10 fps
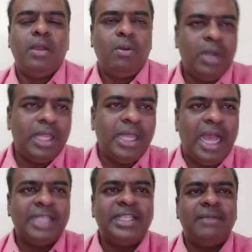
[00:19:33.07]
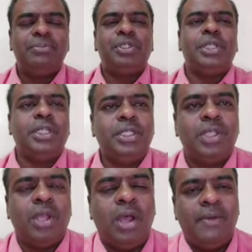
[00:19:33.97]
What are the
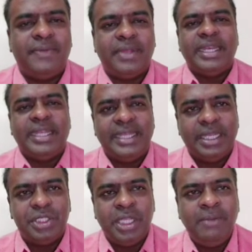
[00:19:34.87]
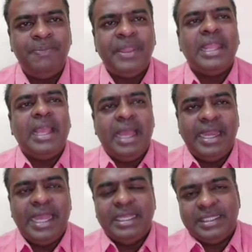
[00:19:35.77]
assumptions of regression
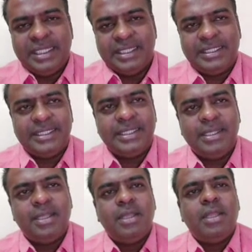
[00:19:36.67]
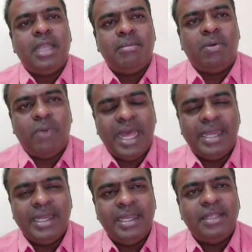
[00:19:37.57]
analysis? Number
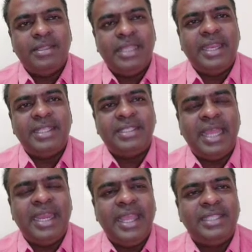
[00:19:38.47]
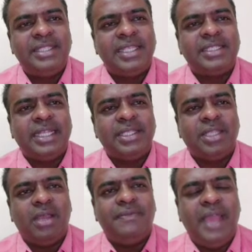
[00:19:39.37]
one, there is an existence
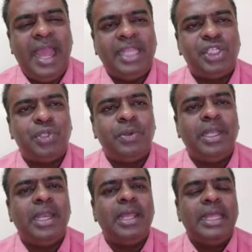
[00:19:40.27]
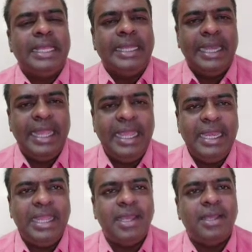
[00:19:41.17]
of actual
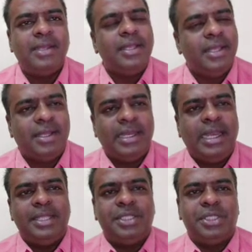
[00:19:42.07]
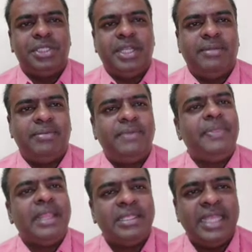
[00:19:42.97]
linear relationship.
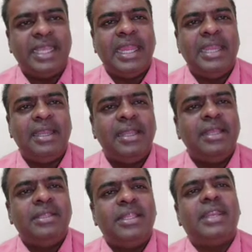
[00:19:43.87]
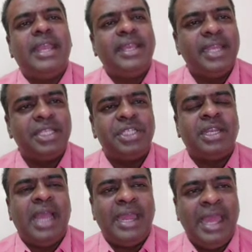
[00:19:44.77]
Second, the
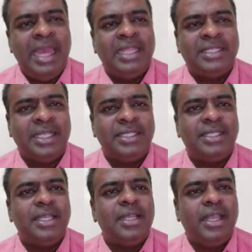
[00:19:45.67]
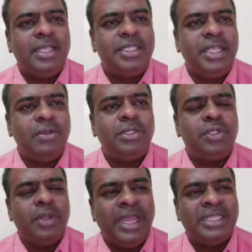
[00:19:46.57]
regression analysis is
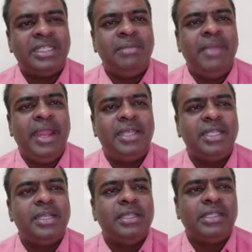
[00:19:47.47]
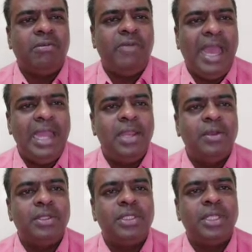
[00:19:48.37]
used to estimate the
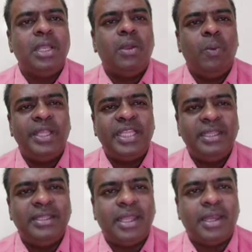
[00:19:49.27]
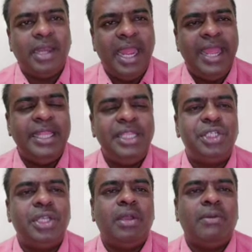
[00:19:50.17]
values within the
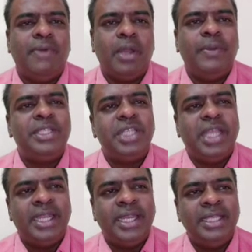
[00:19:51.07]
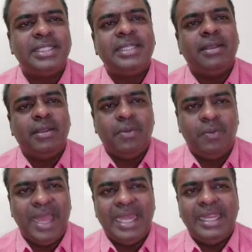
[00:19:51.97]
range for which it is
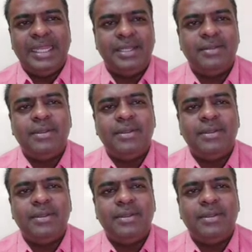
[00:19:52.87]
valid.